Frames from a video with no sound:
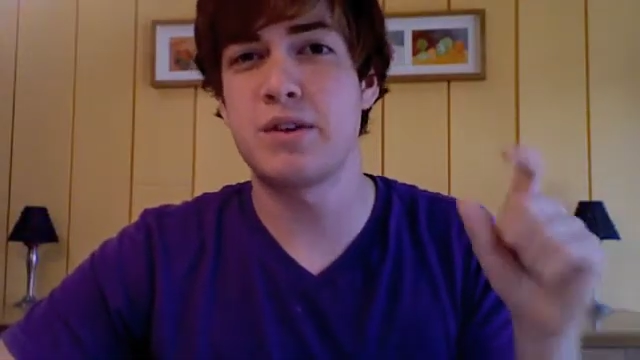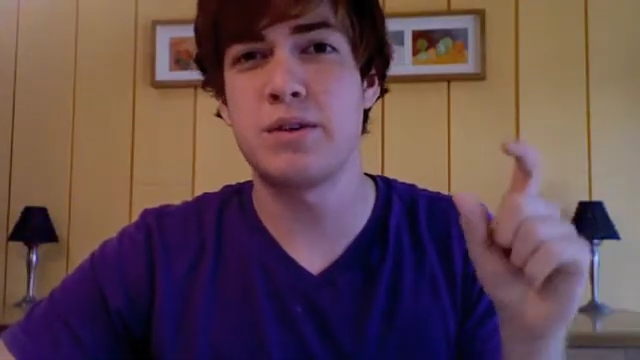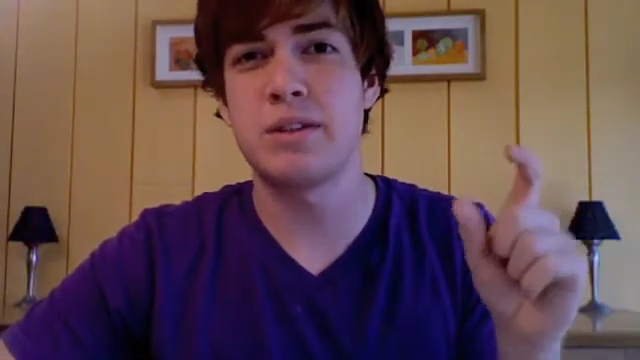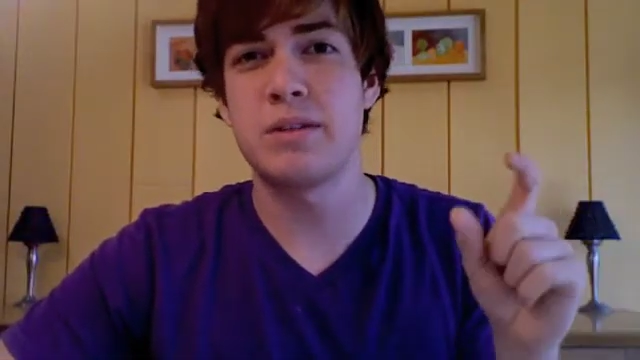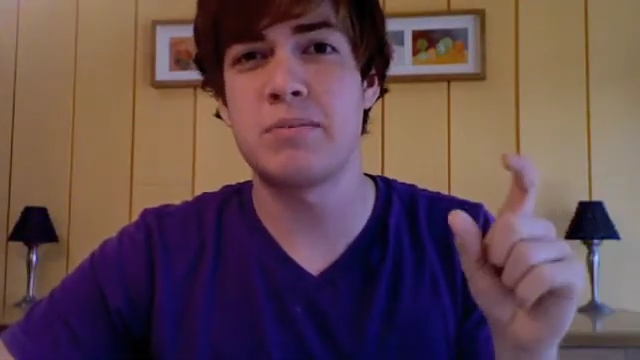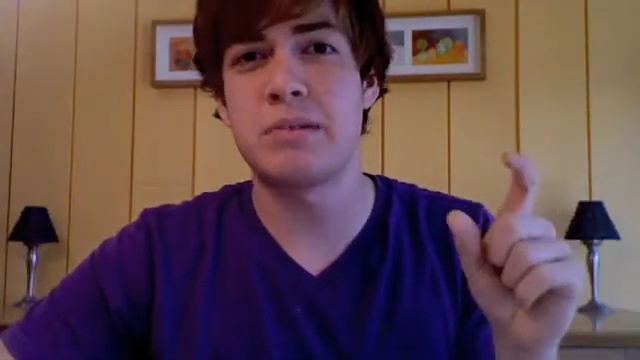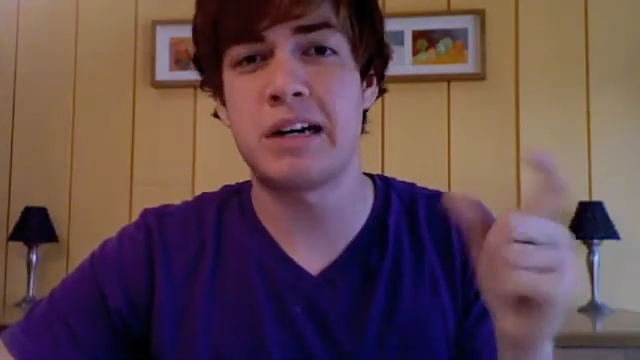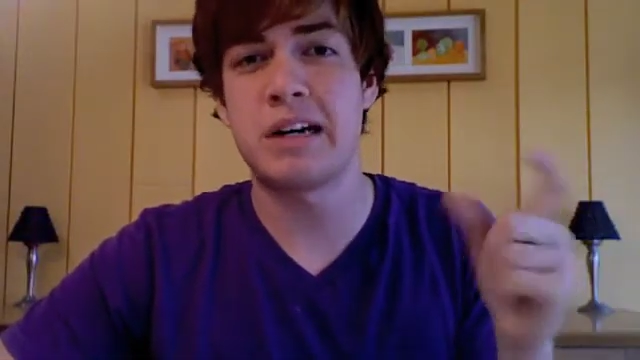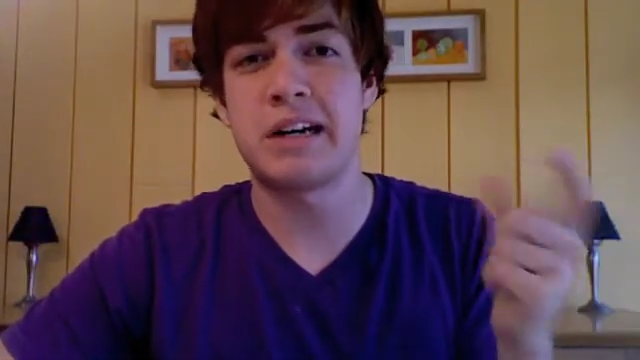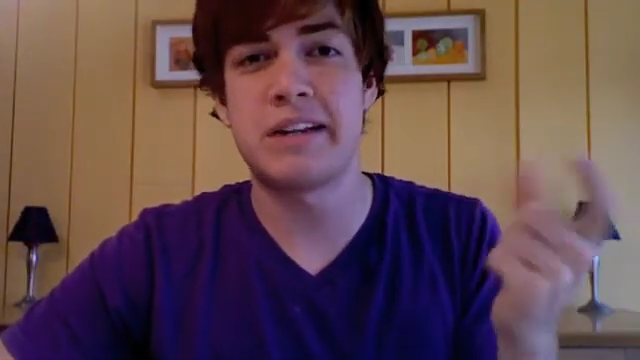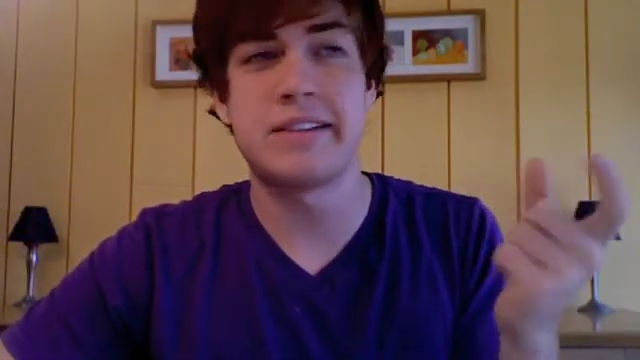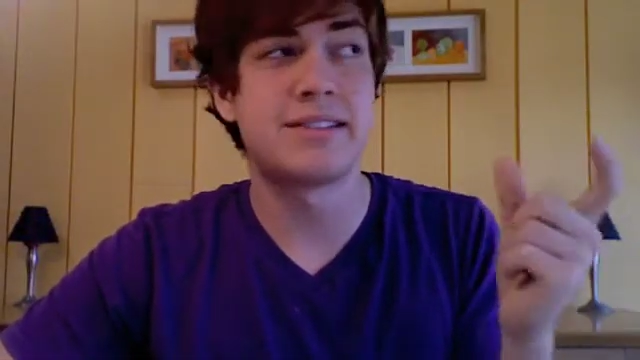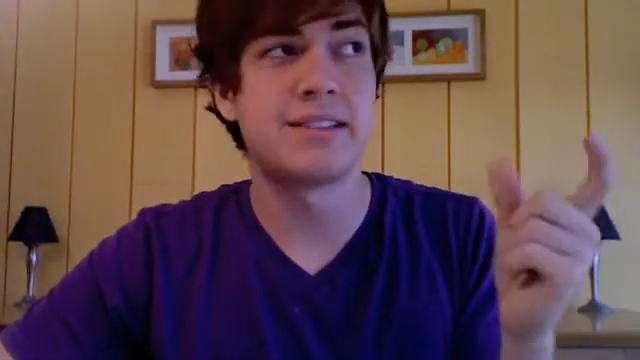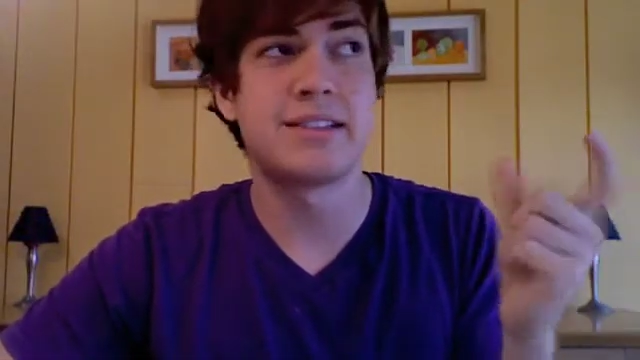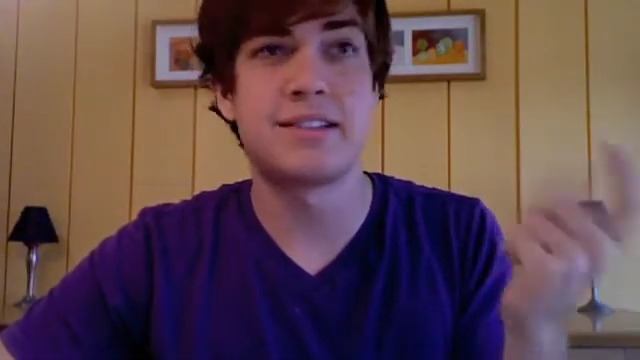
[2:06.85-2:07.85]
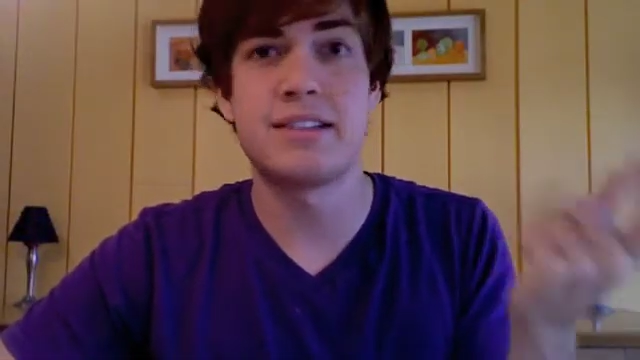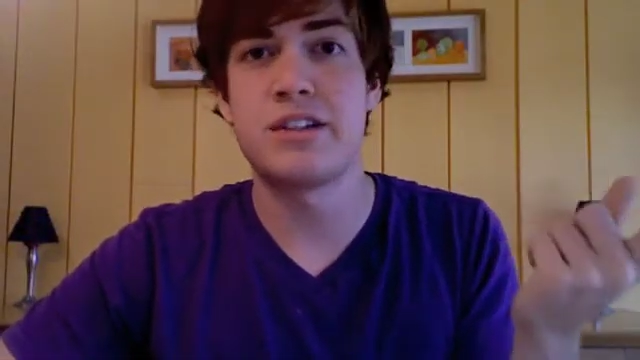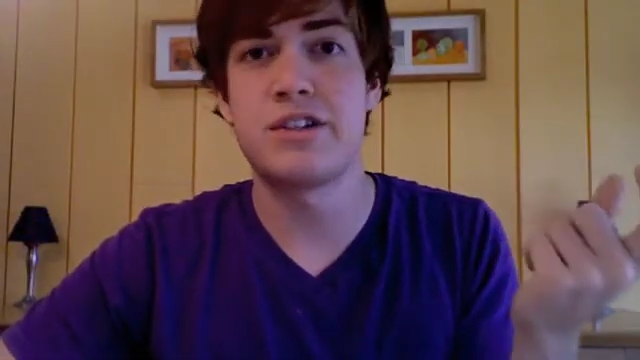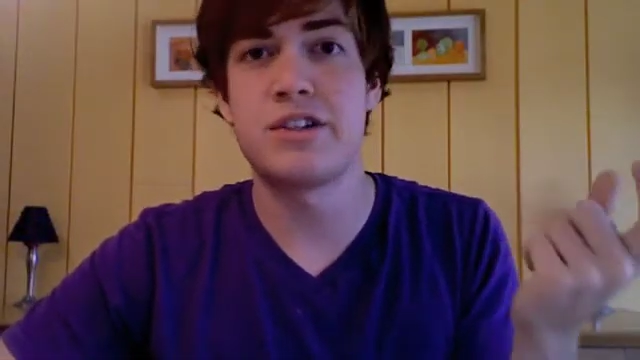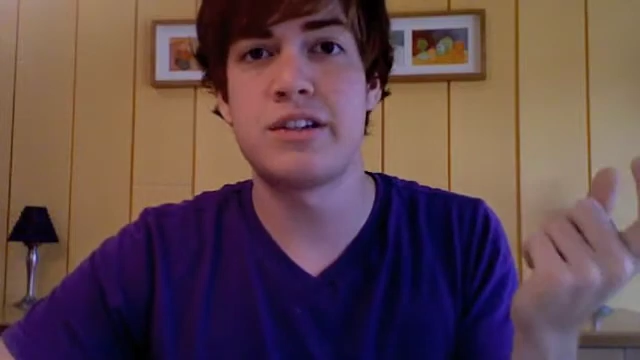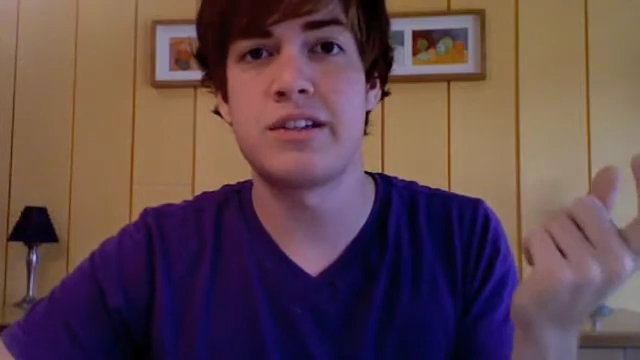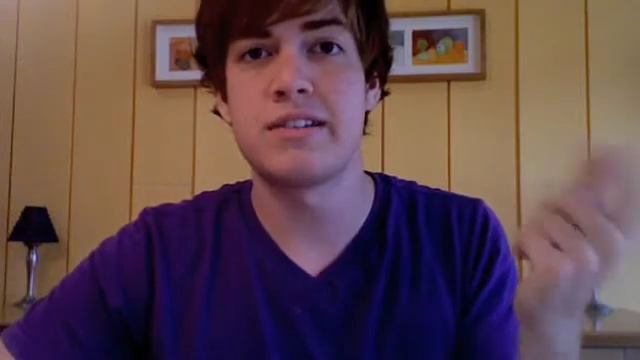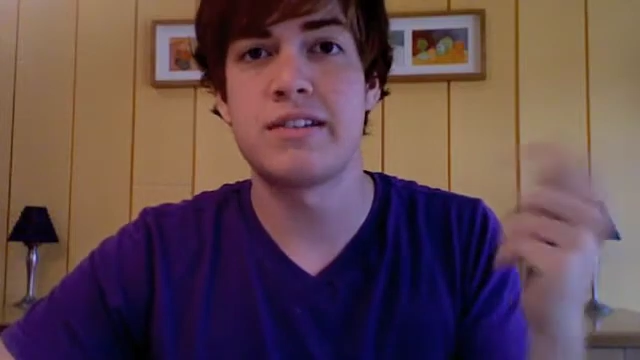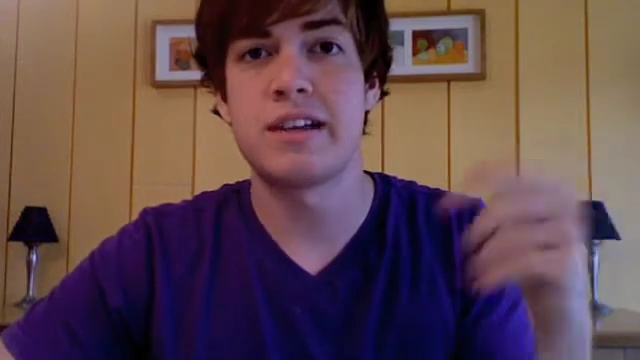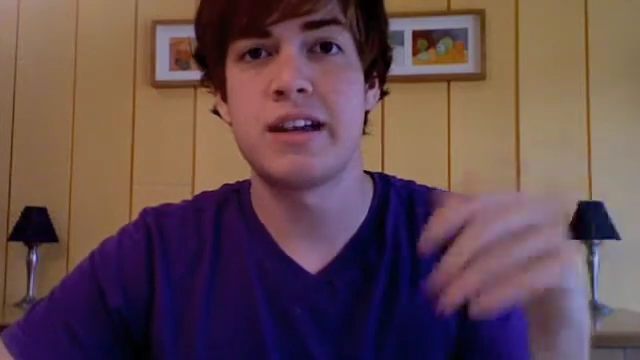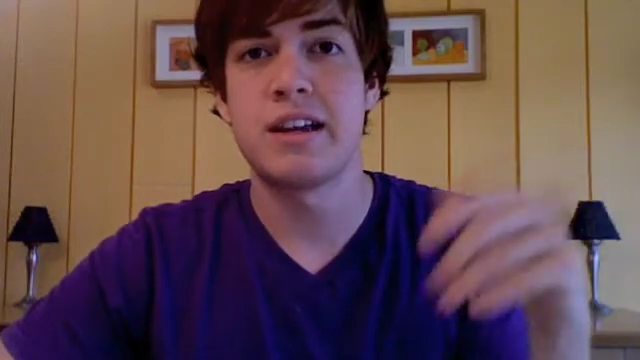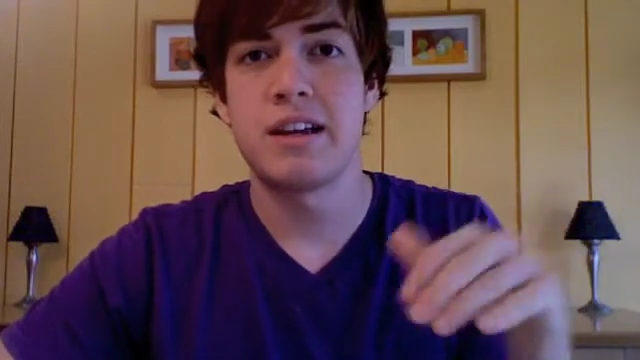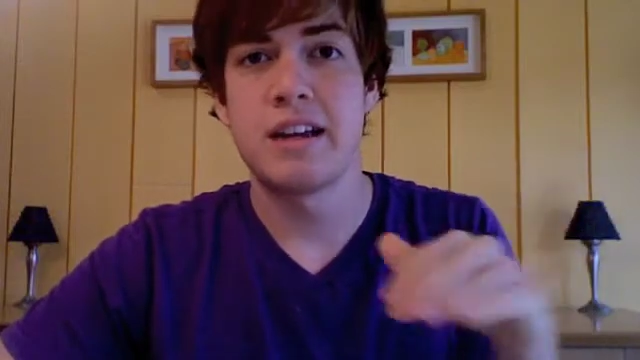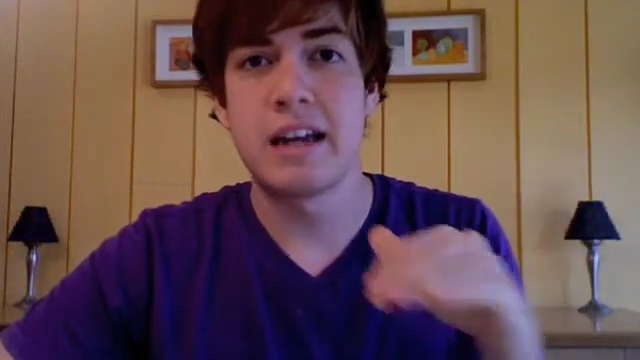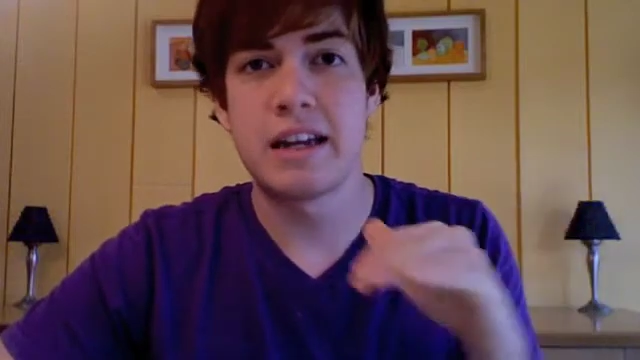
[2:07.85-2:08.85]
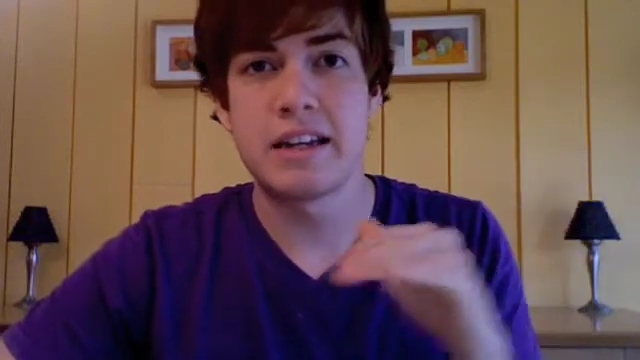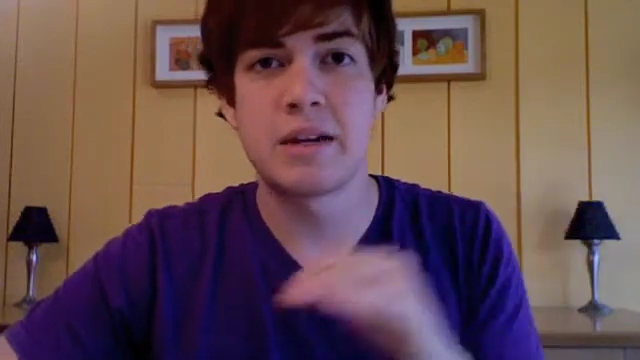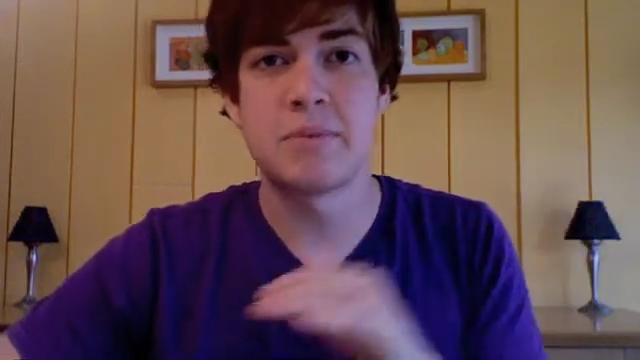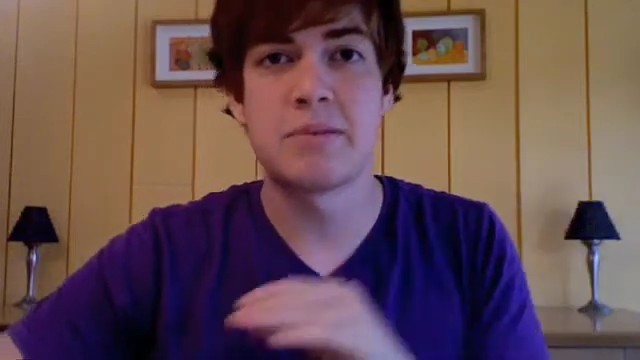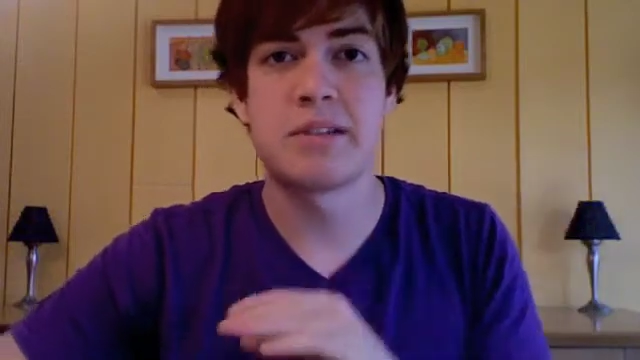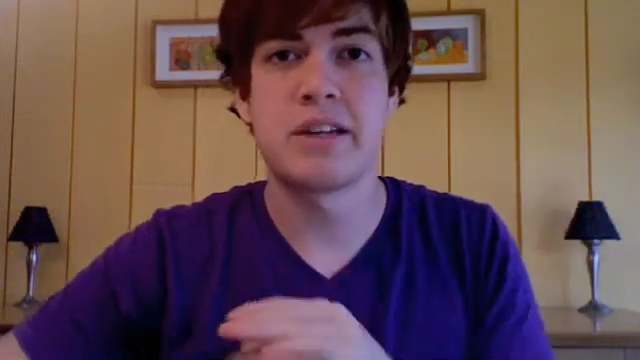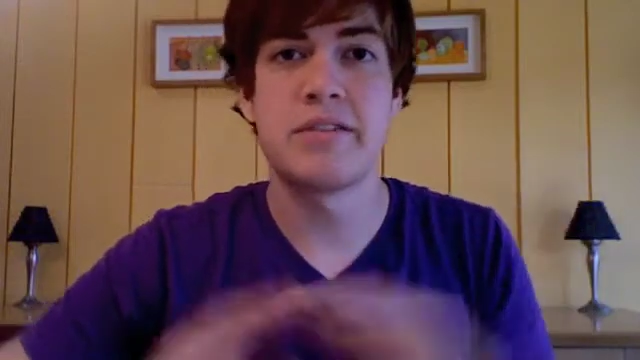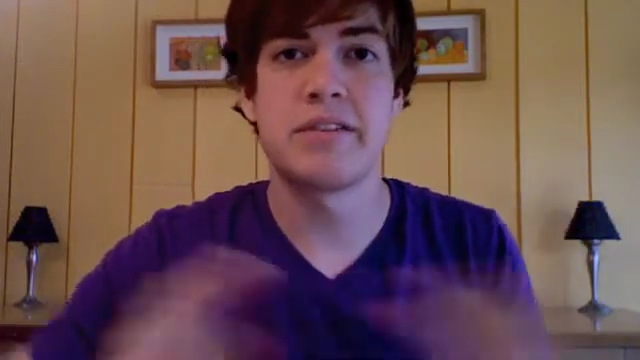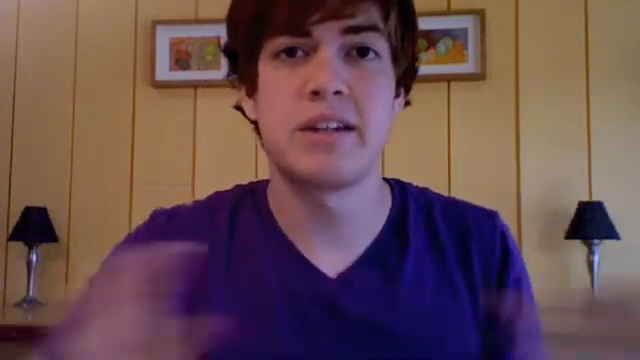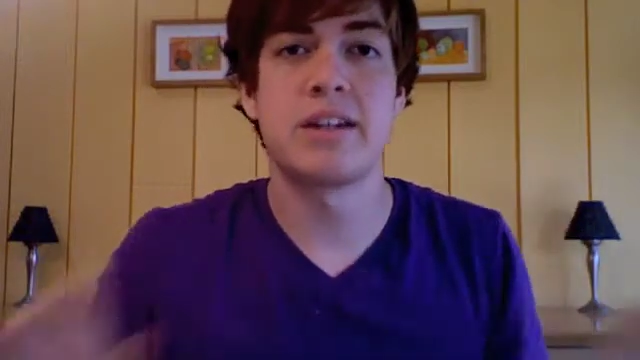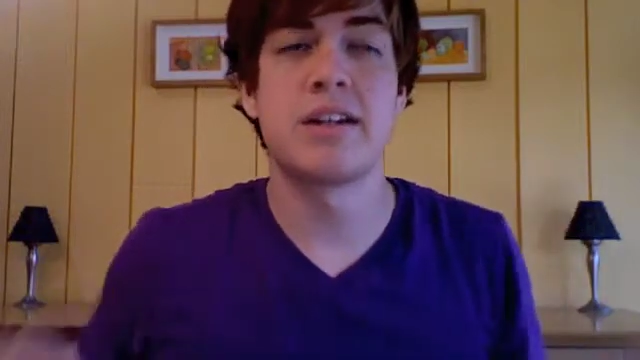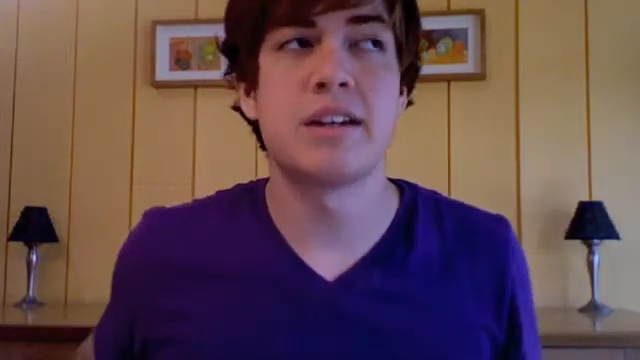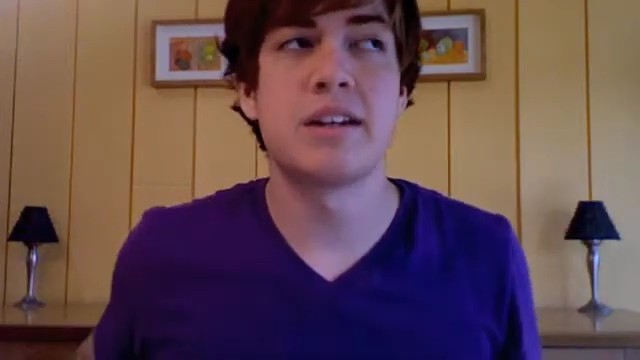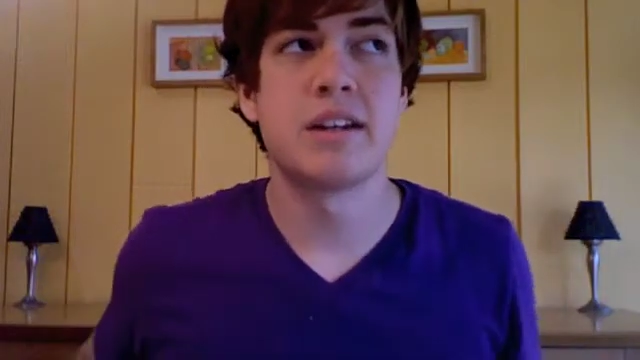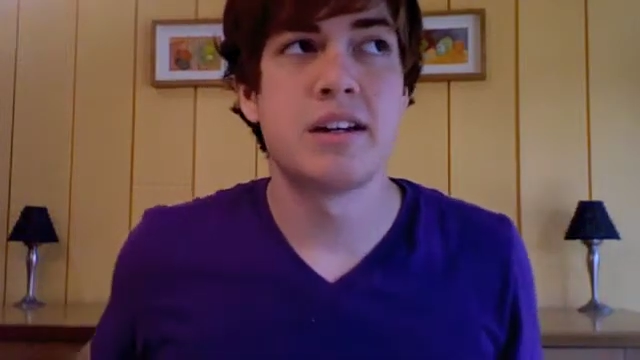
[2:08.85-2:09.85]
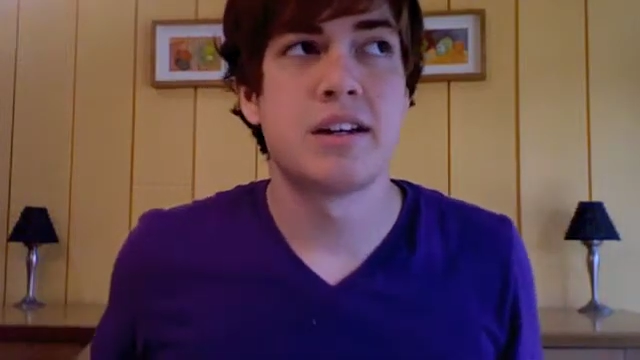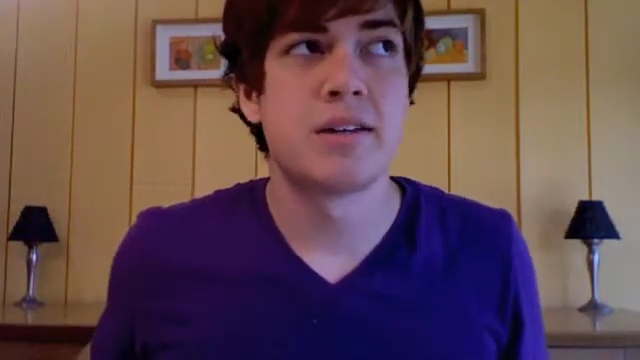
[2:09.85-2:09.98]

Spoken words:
only by 6 inches ended up saving